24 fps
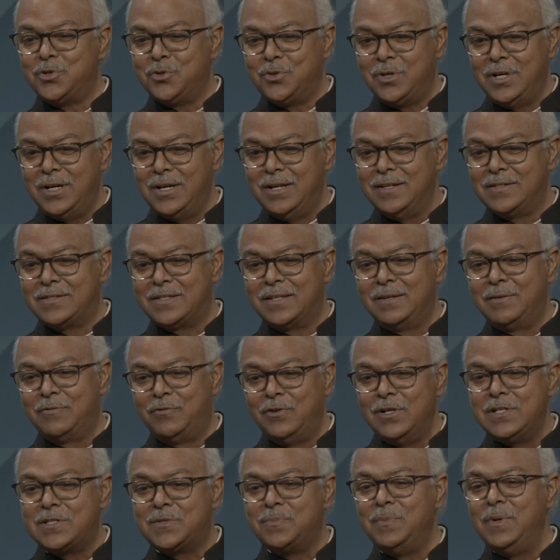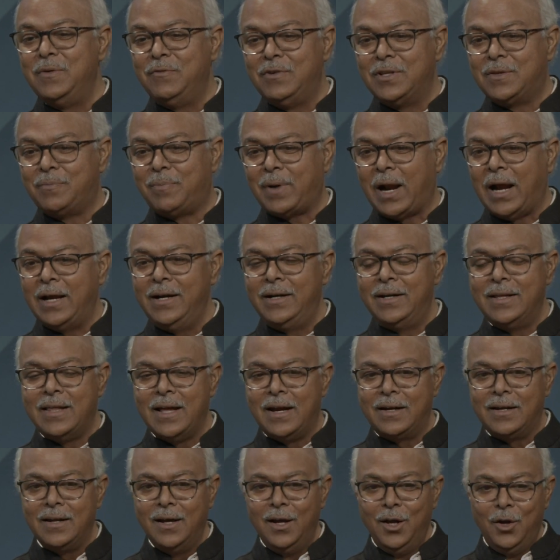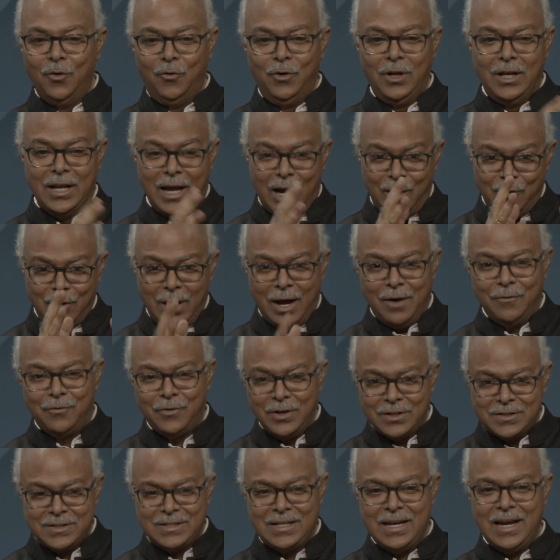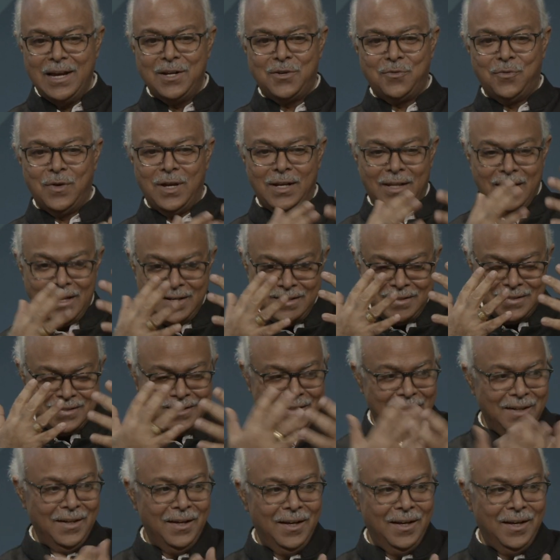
you did, it fills me with pride that we now have a state where there is